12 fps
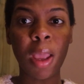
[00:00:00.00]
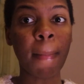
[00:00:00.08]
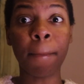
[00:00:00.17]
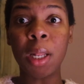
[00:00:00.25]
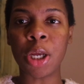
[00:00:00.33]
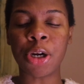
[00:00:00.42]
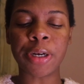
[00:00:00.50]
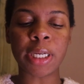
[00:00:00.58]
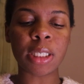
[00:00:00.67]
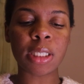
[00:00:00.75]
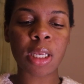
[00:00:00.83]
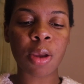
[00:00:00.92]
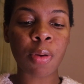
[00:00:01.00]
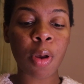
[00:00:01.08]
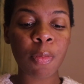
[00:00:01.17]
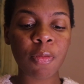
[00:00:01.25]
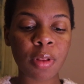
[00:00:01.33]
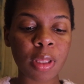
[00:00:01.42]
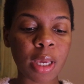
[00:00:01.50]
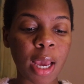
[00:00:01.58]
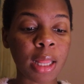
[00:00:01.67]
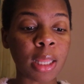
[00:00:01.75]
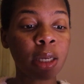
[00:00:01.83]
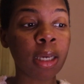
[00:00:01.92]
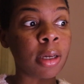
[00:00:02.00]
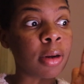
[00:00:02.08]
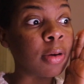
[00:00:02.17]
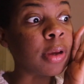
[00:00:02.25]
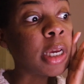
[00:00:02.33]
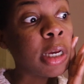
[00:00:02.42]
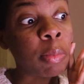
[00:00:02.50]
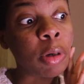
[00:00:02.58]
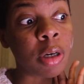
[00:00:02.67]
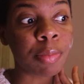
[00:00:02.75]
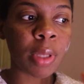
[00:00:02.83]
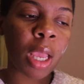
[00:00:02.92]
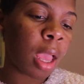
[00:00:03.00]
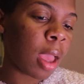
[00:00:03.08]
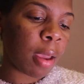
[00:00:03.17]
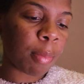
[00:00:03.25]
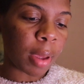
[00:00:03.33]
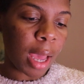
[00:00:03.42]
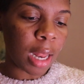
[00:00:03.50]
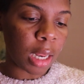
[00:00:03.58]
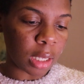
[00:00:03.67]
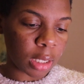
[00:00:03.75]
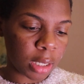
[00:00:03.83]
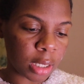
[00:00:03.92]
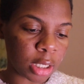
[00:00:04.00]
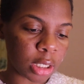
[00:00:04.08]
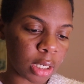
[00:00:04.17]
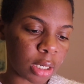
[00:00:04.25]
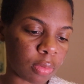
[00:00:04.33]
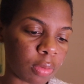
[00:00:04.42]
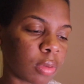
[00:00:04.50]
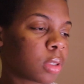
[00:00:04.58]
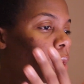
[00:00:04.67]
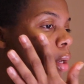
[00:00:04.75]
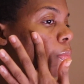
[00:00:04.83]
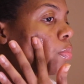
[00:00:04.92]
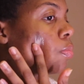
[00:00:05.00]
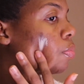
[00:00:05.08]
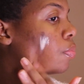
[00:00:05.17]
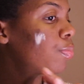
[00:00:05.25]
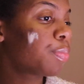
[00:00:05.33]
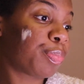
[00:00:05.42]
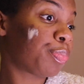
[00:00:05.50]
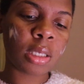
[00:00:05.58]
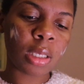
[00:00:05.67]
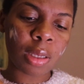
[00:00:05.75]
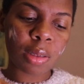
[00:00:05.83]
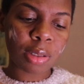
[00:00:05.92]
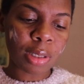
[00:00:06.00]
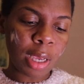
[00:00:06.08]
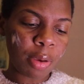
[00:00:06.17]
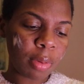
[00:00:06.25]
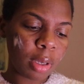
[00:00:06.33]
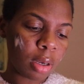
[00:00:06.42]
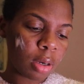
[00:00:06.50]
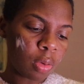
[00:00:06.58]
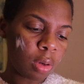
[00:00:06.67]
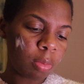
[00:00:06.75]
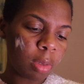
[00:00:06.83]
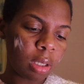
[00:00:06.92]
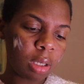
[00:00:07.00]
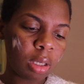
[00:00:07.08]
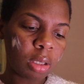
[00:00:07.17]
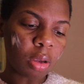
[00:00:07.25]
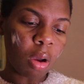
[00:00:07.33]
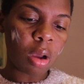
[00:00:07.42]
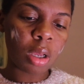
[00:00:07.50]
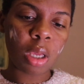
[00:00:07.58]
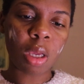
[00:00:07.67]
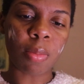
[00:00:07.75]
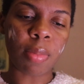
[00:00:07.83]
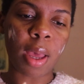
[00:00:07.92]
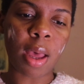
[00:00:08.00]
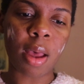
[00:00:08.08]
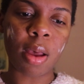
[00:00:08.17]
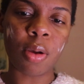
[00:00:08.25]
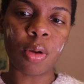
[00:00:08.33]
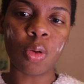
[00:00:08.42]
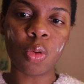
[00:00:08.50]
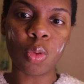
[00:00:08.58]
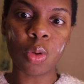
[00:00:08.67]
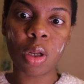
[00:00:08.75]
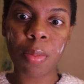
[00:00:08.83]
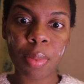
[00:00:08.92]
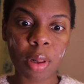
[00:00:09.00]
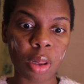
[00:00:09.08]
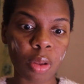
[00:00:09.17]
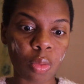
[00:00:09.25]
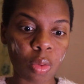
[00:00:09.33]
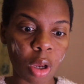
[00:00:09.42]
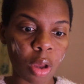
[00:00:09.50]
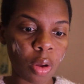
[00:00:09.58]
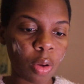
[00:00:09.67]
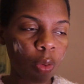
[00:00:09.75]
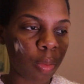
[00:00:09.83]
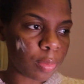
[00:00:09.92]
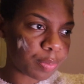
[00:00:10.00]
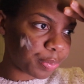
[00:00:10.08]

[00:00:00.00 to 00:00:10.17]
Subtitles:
blurry, so hopefully I look good on camera, but I look good in general. So today we are going to be talking about Pluto